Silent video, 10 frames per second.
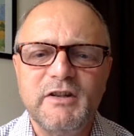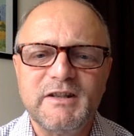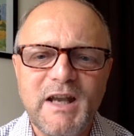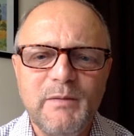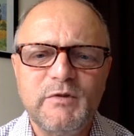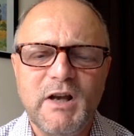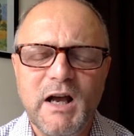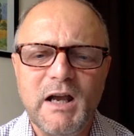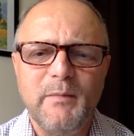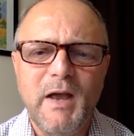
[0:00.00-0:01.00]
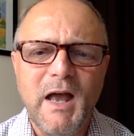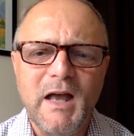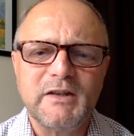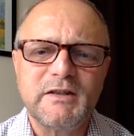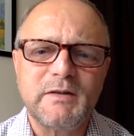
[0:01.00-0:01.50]
the same time
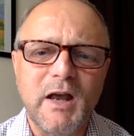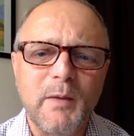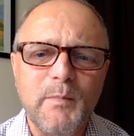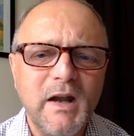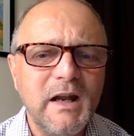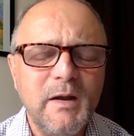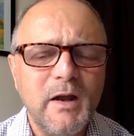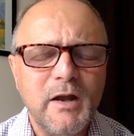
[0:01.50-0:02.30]
as many